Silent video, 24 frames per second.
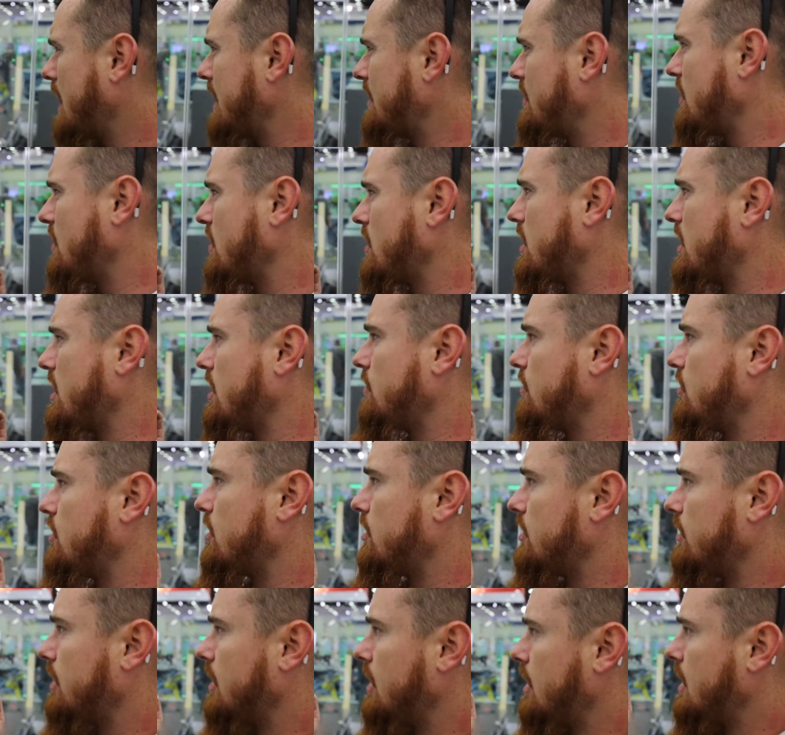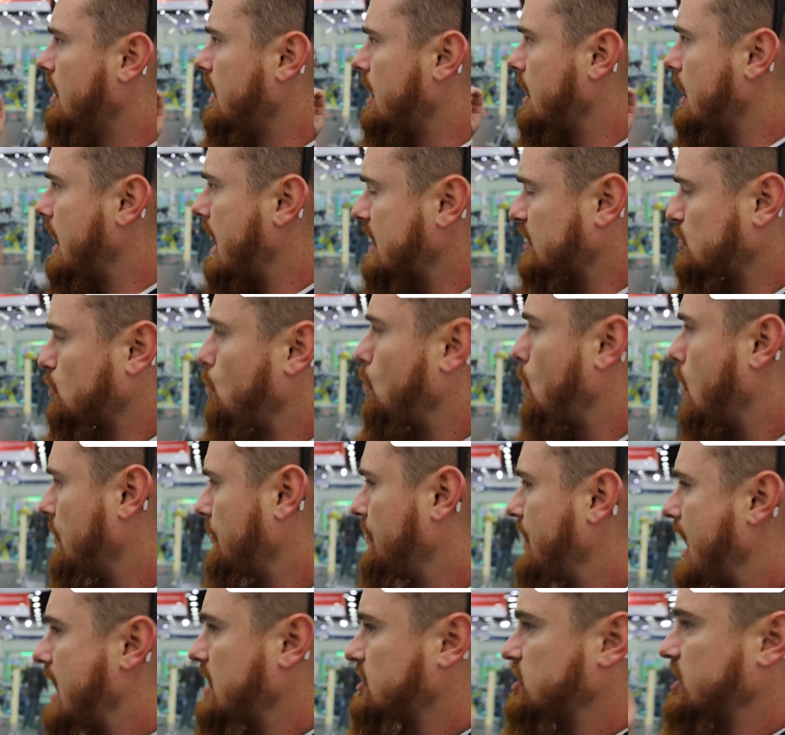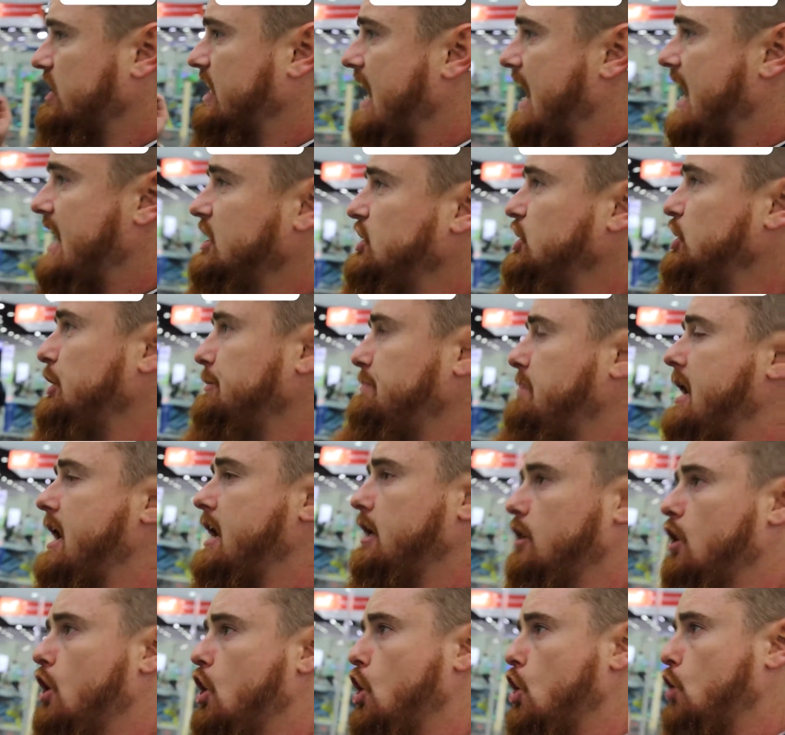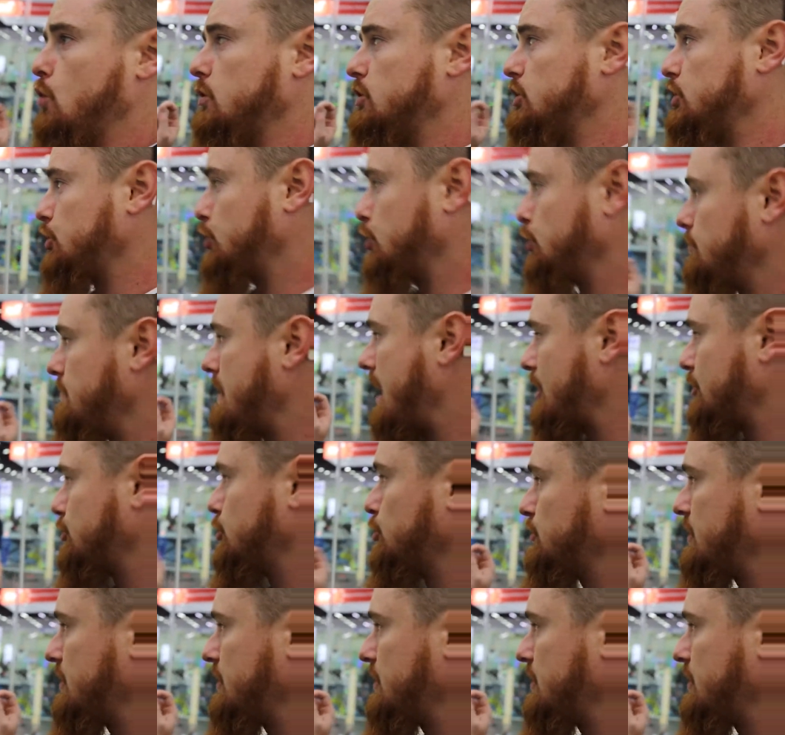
and has a 1,000 kg payload, which is about